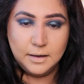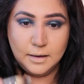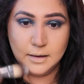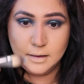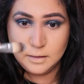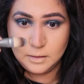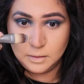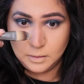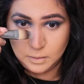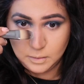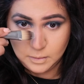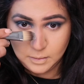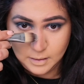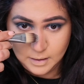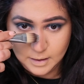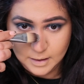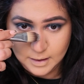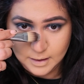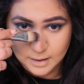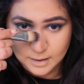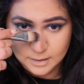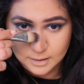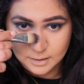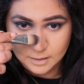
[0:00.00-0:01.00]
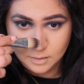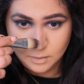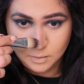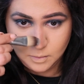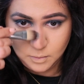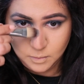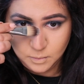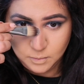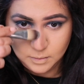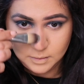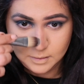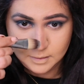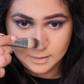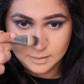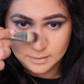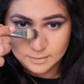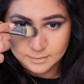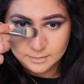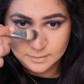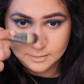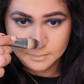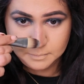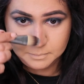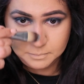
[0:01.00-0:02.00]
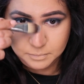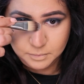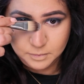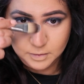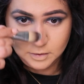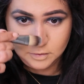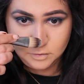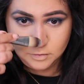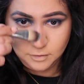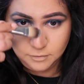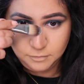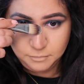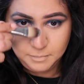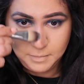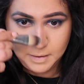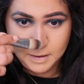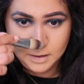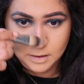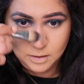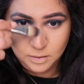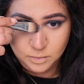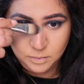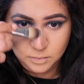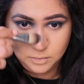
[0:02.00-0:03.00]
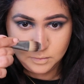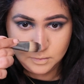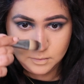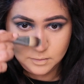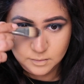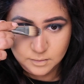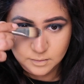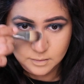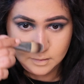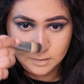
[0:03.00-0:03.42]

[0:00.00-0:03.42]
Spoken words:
I'm gonna add it on the bridge of my nose,